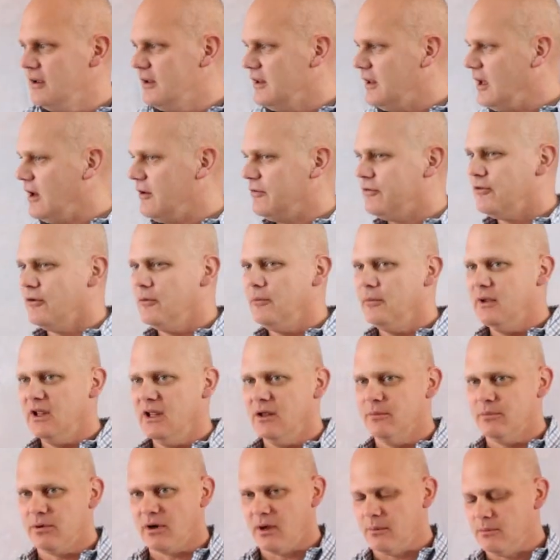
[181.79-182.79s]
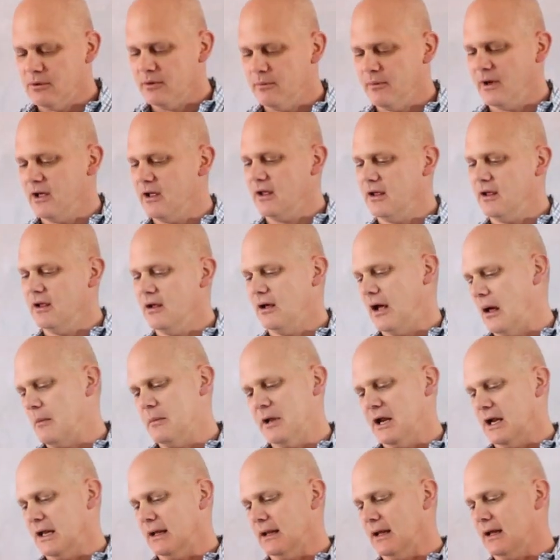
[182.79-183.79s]
Yeah, for me, probably my I
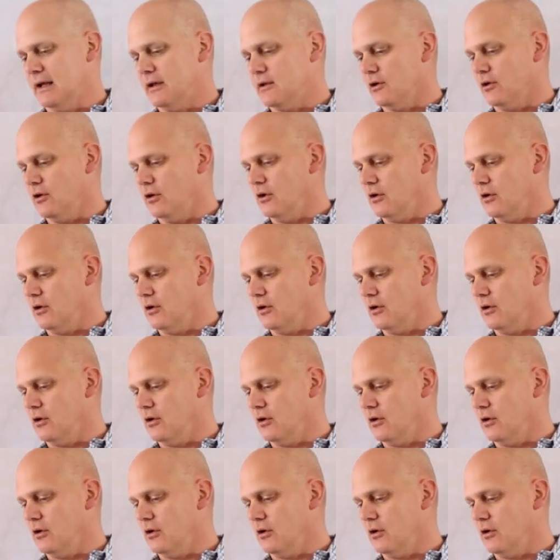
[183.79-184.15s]
mean I like it